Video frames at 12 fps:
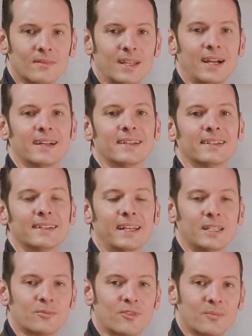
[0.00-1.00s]
Hi,
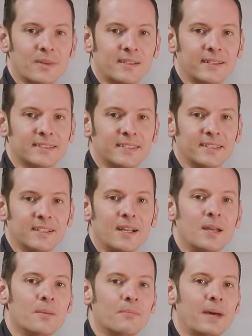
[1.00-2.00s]
Caleb from Brownells here,
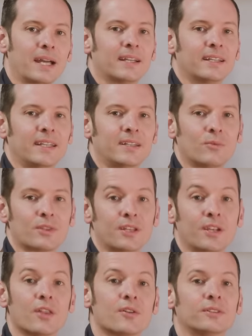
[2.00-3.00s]
back again with
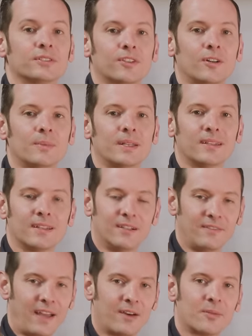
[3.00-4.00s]
another installment
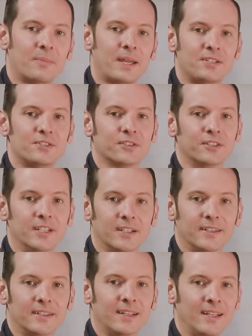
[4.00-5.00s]
of How to Paint Your
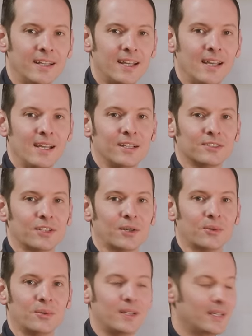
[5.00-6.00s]
Gun.
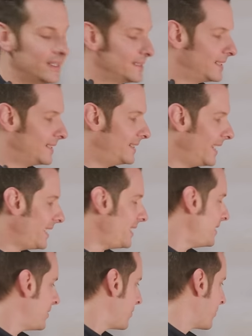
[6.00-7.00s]
So
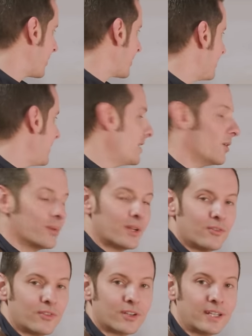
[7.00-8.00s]
today we're going to be going
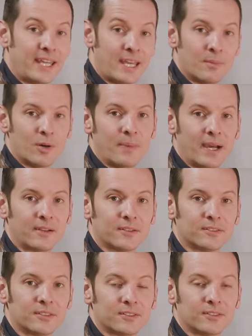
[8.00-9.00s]
over camo
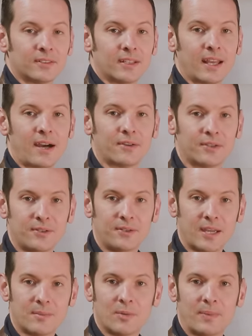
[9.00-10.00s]
patterns, how to do
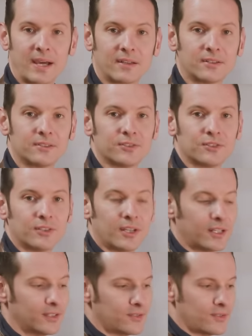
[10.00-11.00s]
camo patterns,
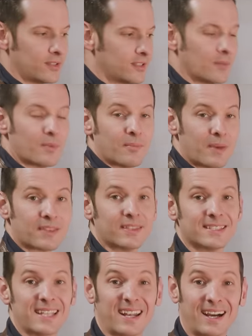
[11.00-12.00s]
uh, some of the
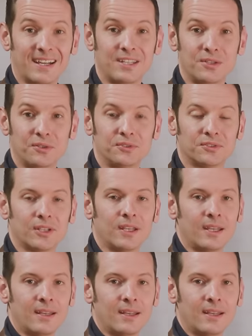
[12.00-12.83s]
methods that I use,